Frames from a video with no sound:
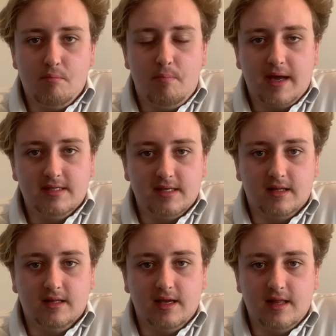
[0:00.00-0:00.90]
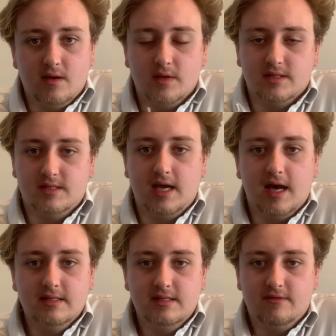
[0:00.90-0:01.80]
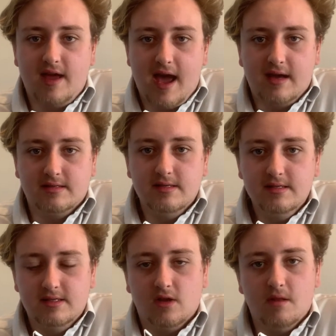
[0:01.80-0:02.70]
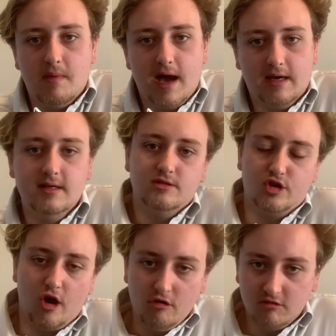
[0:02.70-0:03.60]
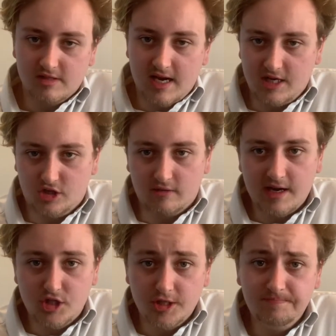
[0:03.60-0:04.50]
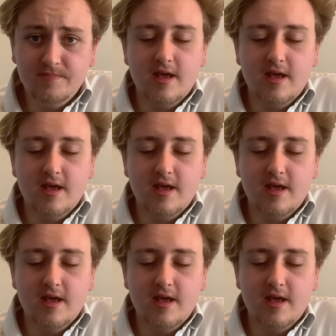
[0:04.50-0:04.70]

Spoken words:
Basically, there was tons of houses on the market, total saturation,